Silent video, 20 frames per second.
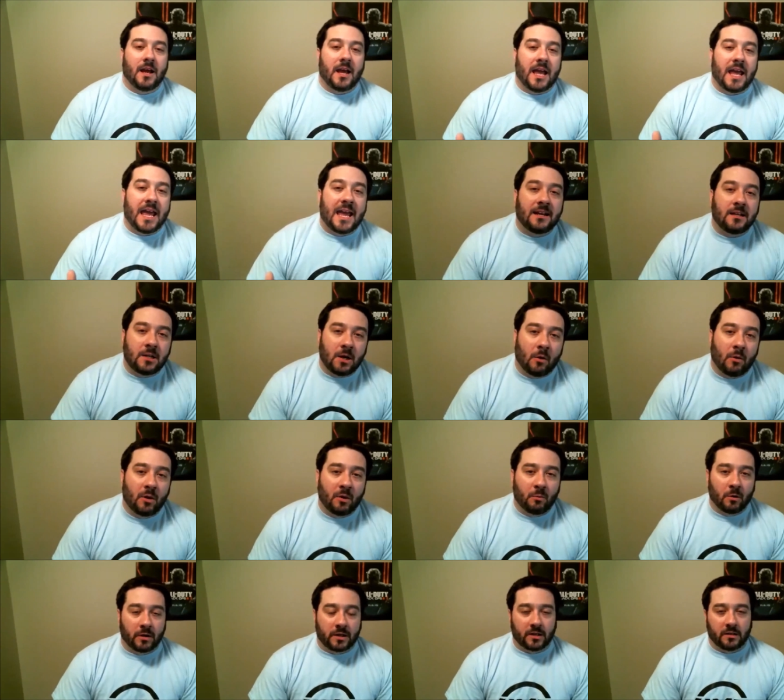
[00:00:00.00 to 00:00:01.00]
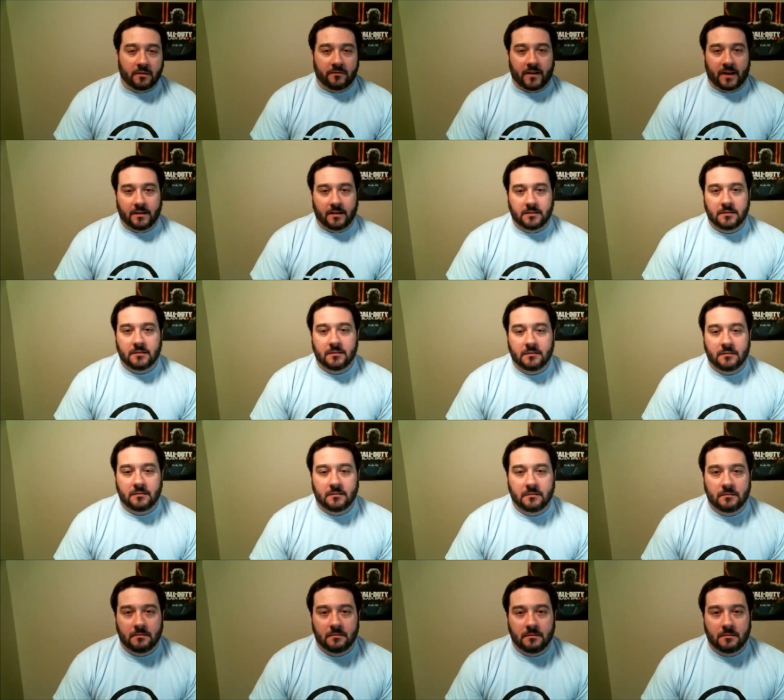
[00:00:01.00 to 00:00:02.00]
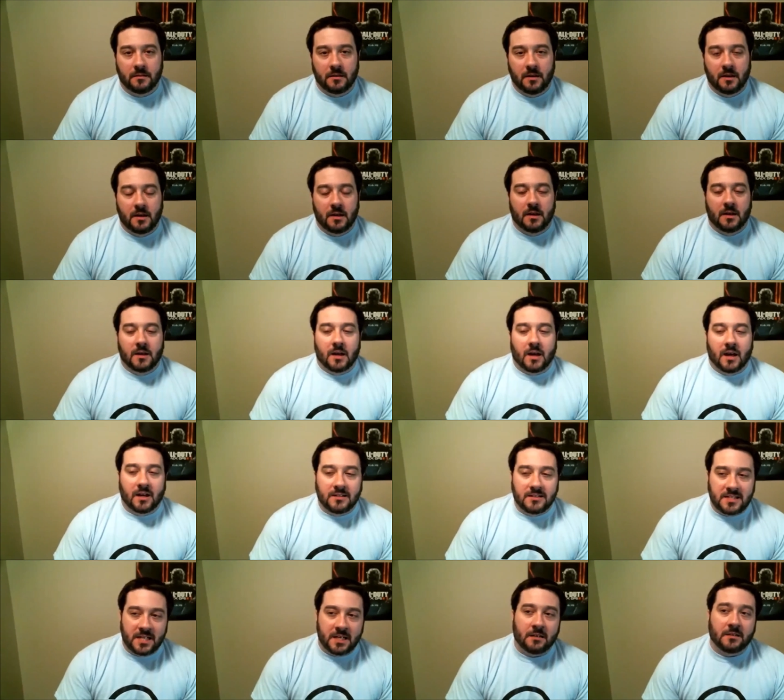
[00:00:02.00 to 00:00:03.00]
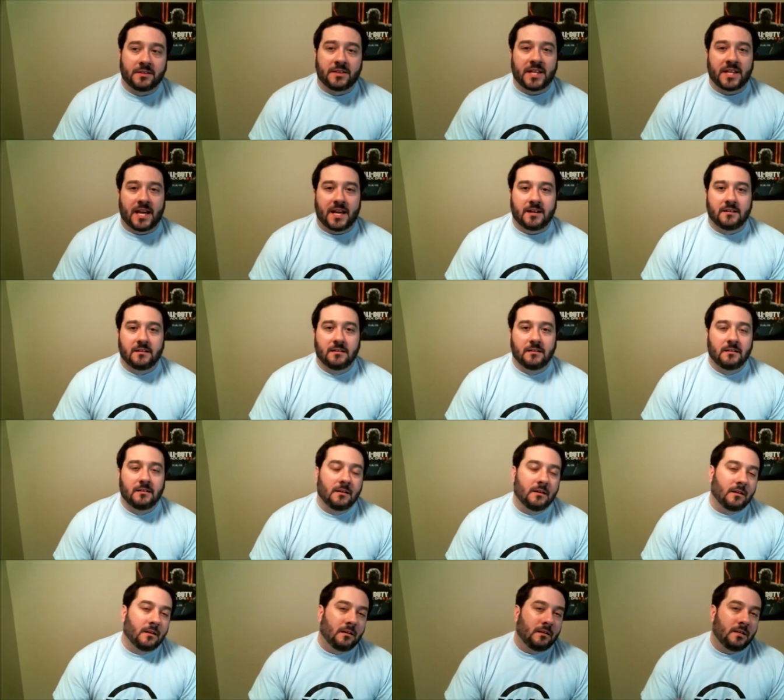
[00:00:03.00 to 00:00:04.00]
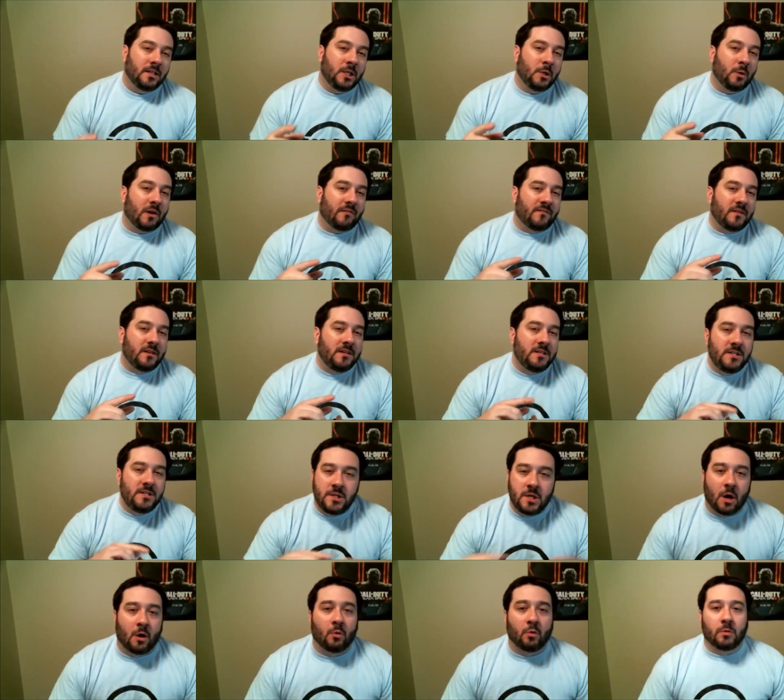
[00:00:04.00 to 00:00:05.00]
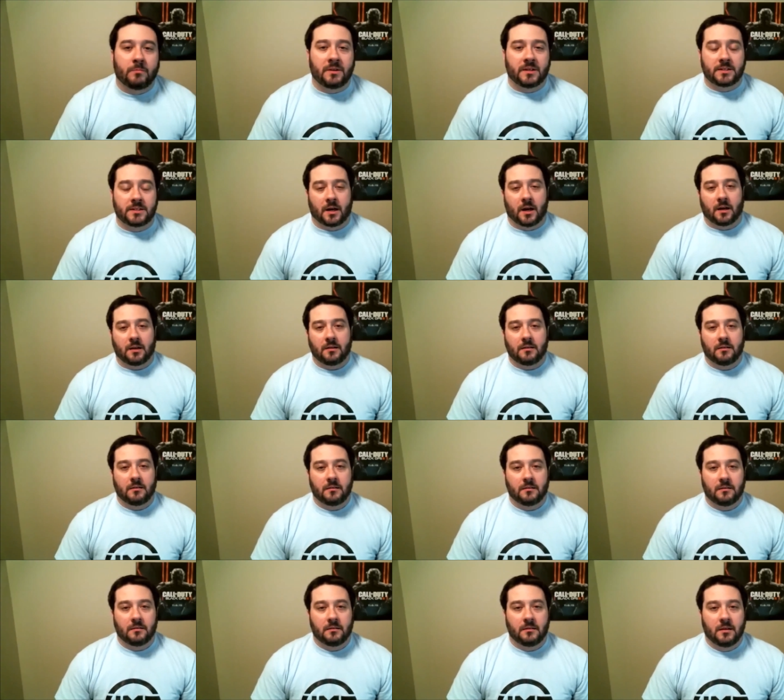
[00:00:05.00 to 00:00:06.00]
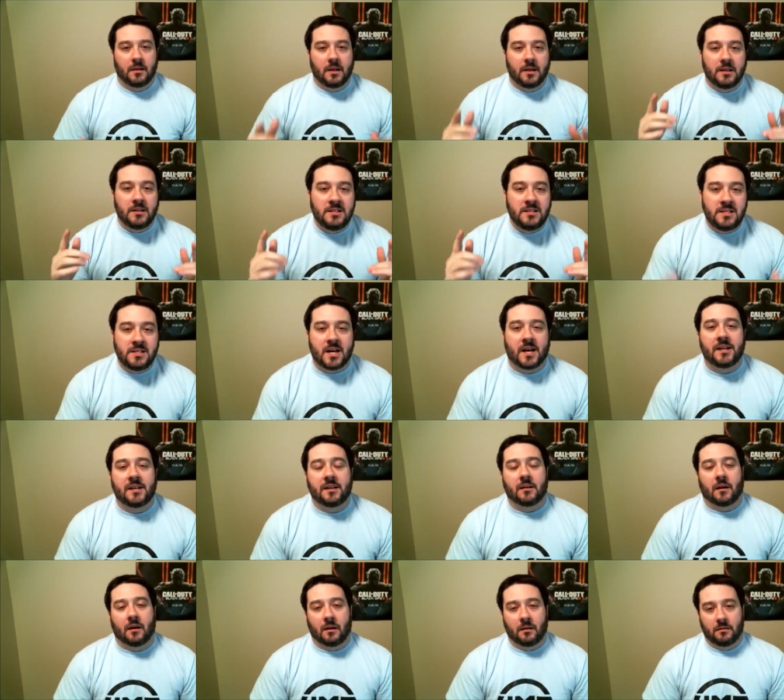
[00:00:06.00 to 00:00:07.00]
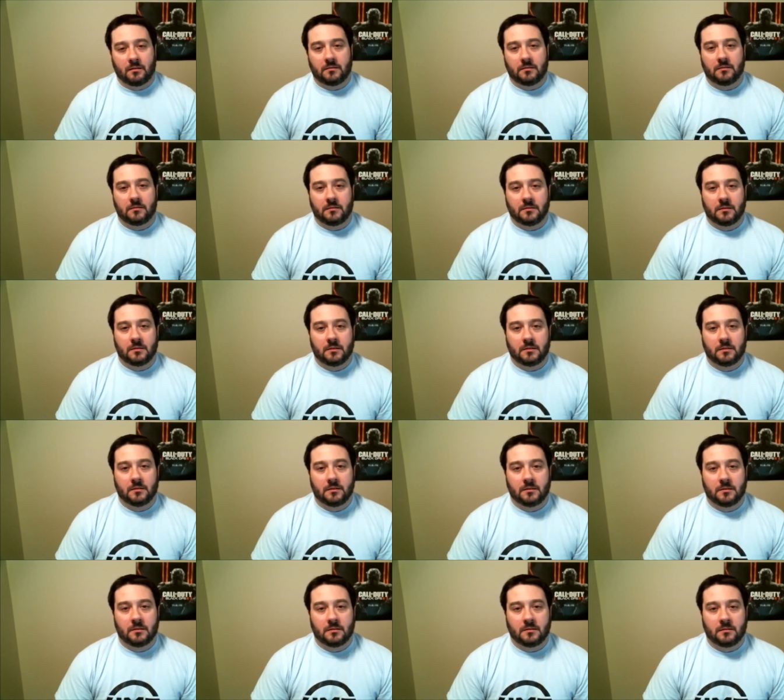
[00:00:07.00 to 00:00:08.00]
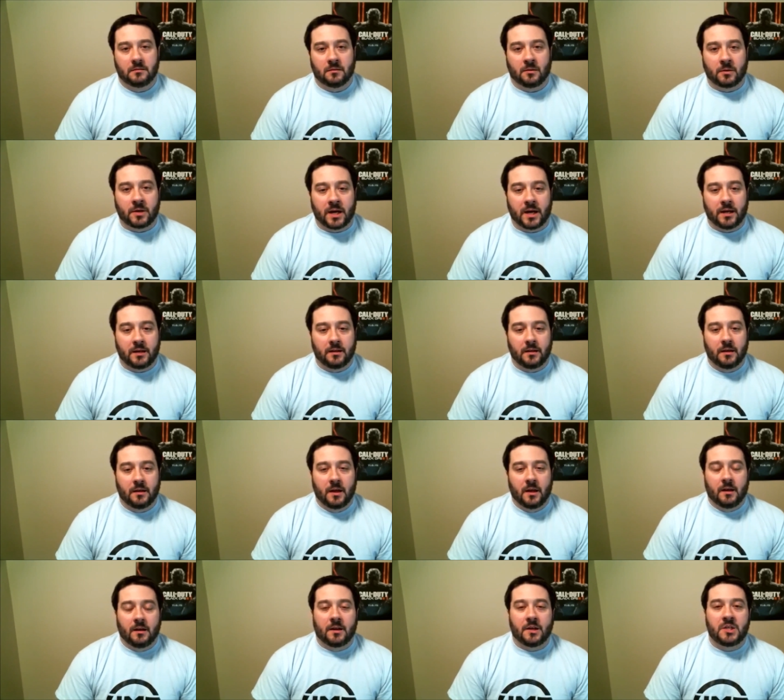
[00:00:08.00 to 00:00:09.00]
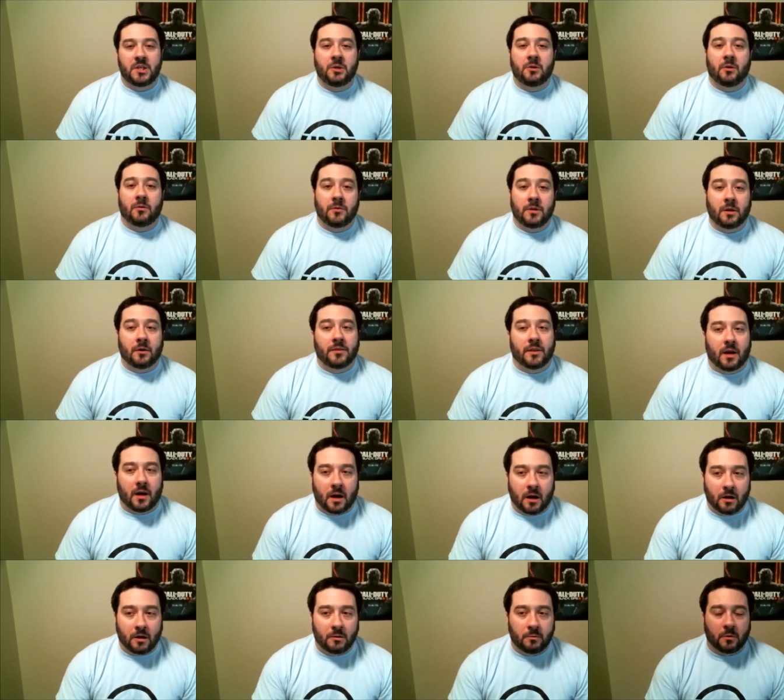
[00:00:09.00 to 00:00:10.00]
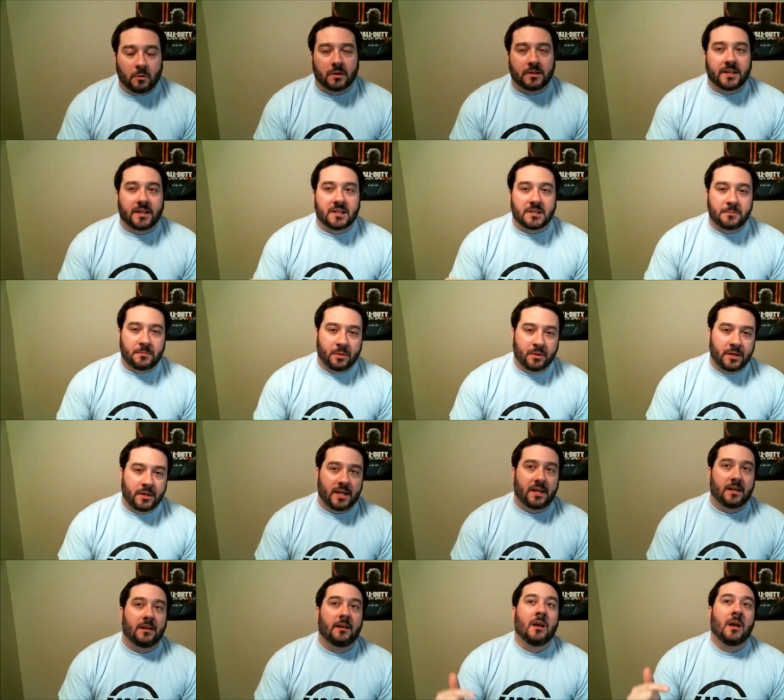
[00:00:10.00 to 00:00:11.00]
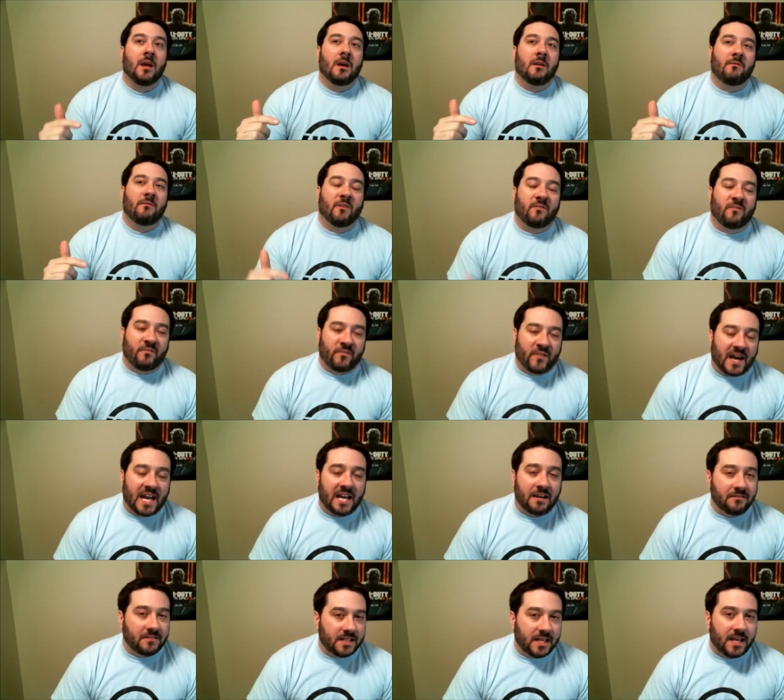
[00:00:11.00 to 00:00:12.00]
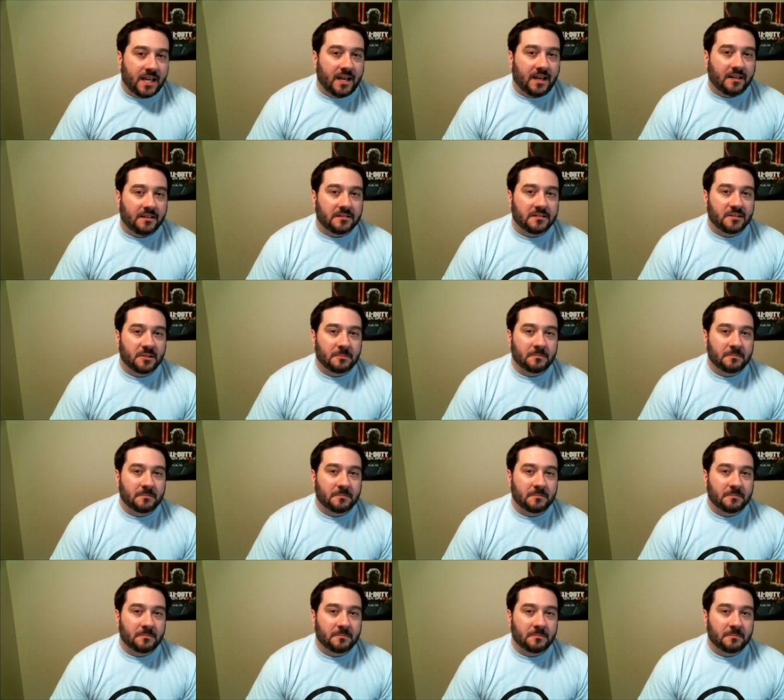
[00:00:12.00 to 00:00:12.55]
and go and work an event. Until then, you have no room to talk. None at all. Okay? Because you don't know the hard work that is put in for 5 days